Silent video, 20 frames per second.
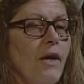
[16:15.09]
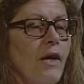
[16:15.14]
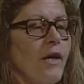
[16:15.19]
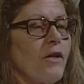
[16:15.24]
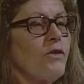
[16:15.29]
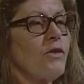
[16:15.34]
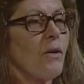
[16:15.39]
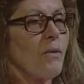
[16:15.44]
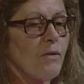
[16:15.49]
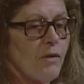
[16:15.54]
And
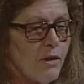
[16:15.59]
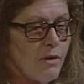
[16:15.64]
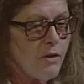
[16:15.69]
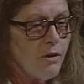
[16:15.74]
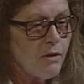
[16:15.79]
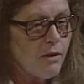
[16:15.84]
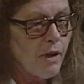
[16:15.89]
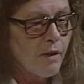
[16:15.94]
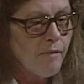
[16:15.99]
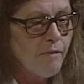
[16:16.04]
so this
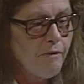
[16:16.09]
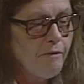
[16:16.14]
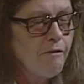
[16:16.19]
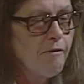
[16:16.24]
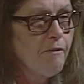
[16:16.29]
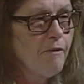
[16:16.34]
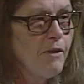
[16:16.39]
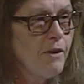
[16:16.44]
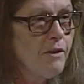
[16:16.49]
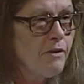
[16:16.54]
is
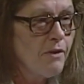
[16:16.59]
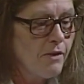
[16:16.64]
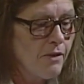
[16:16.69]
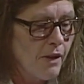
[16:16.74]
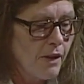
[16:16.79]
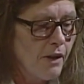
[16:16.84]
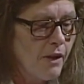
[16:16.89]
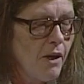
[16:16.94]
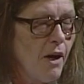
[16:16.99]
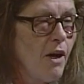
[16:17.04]
a
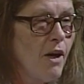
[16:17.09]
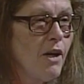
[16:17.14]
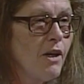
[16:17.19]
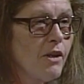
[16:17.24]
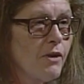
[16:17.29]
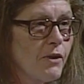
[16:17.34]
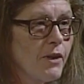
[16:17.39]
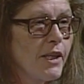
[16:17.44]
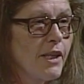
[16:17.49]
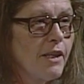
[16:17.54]

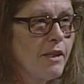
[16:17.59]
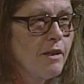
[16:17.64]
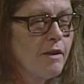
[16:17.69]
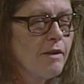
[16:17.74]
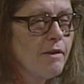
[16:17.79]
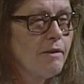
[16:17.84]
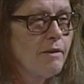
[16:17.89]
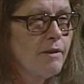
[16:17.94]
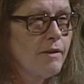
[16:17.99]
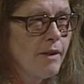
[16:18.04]
concrete
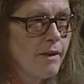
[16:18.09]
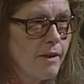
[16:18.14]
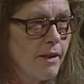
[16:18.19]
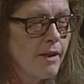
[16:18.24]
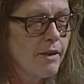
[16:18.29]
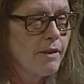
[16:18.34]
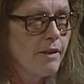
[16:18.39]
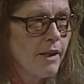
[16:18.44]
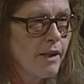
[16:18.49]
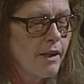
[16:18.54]

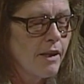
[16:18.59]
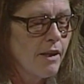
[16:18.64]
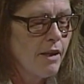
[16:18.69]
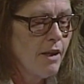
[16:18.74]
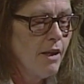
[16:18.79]
statistic.